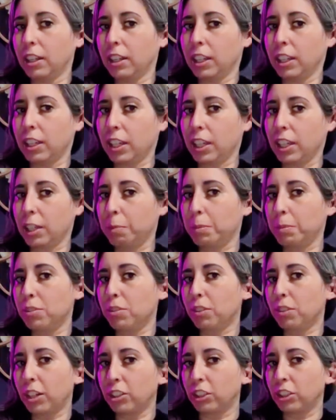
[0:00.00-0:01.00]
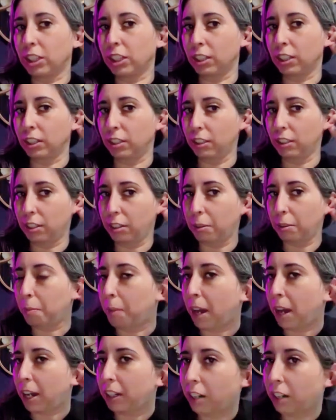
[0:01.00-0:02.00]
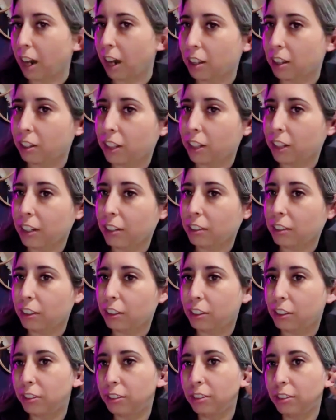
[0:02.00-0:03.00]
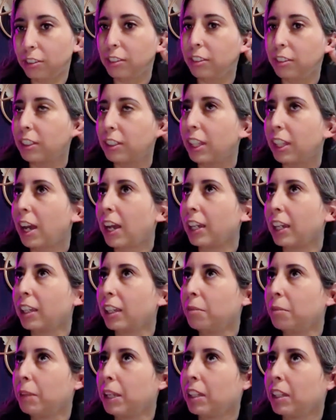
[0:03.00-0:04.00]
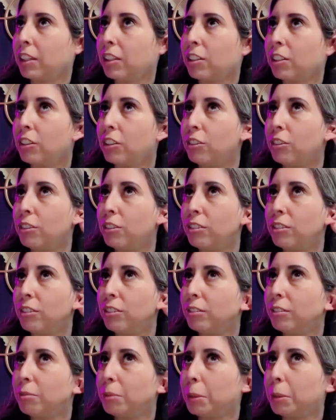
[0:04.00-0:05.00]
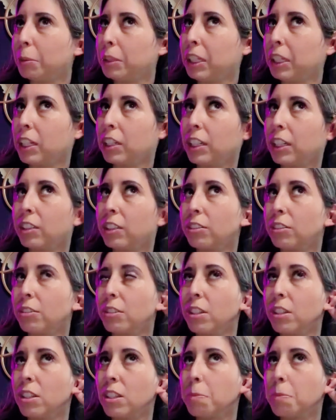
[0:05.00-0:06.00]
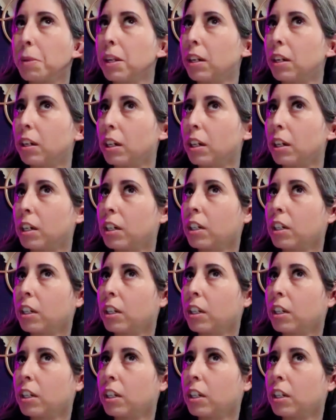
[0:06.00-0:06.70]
keep stretching. Mine crackle. I don't know that I can make you be able to hear it through the speaker.